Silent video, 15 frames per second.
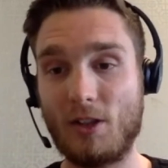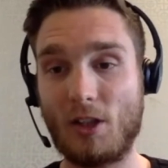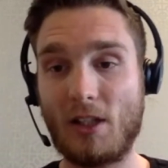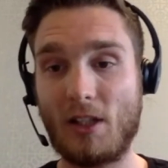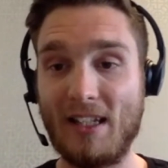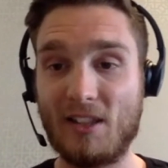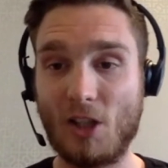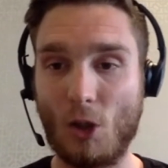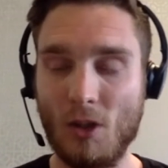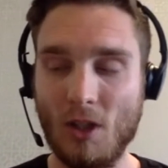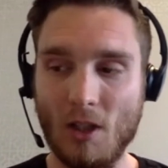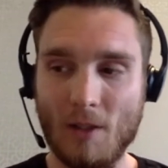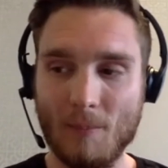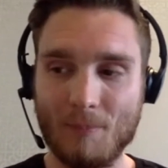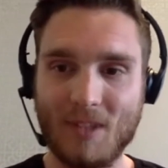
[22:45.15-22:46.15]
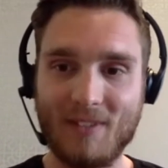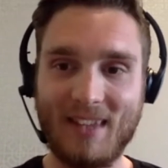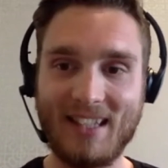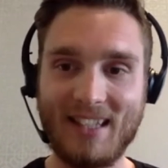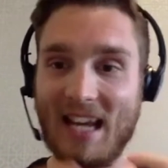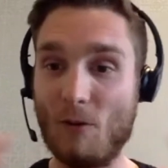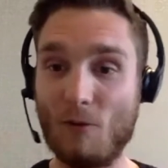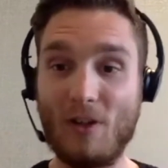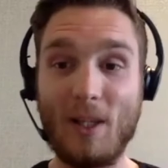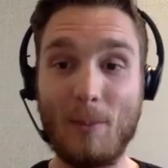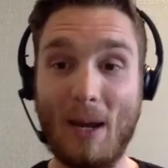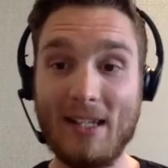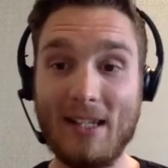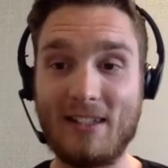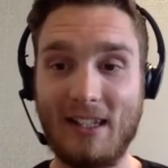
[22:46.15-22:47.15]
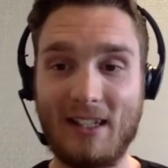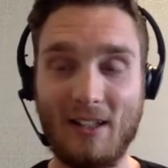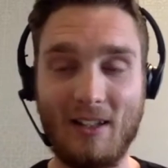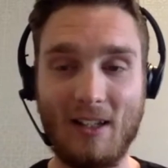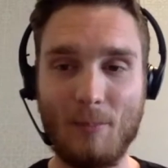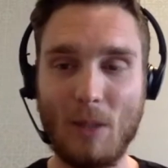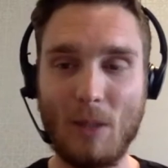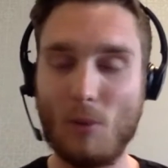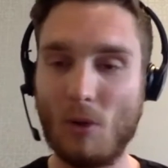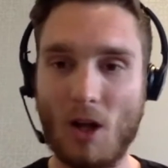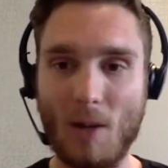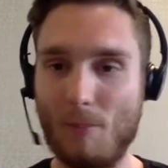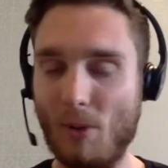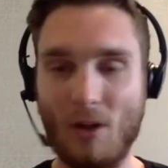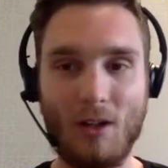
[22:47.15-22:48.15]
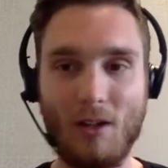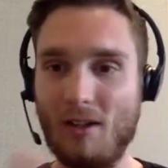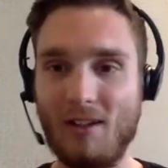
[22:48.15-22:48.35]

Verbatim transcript: Okay, so they sound really basic, and, and people are like, but